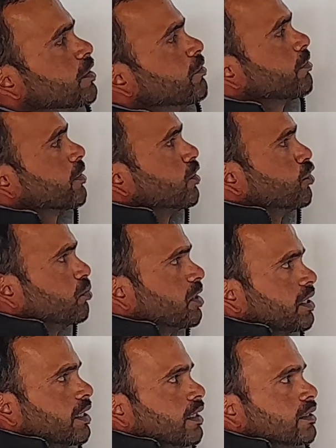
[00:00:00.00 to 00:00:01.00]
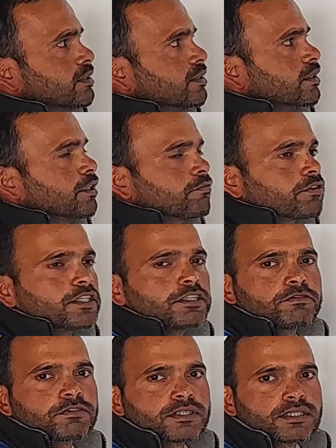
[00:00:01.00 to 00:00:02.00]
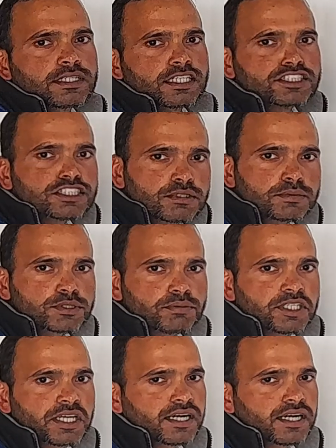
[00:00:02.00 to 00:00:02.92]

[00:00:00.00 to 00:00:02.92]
numericals, different concepts we can